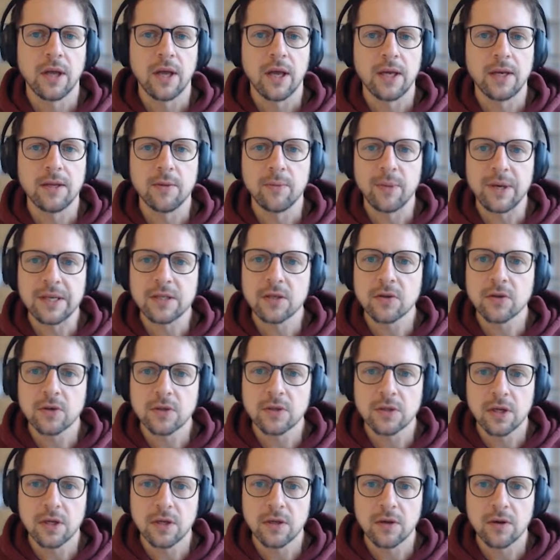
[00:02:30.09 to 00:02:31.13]
any basic
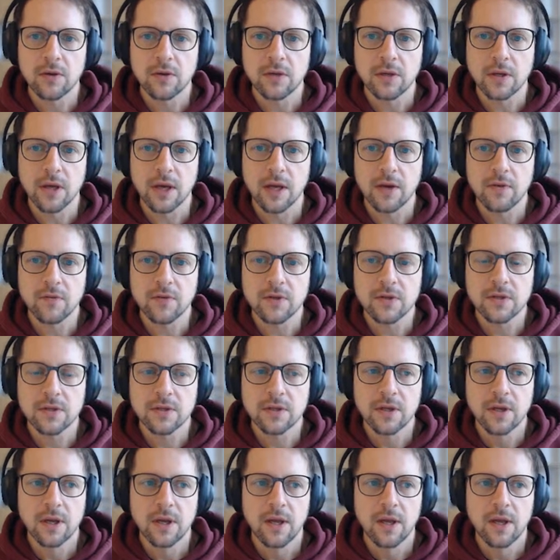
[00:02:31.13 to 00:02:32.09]
container on the canvas,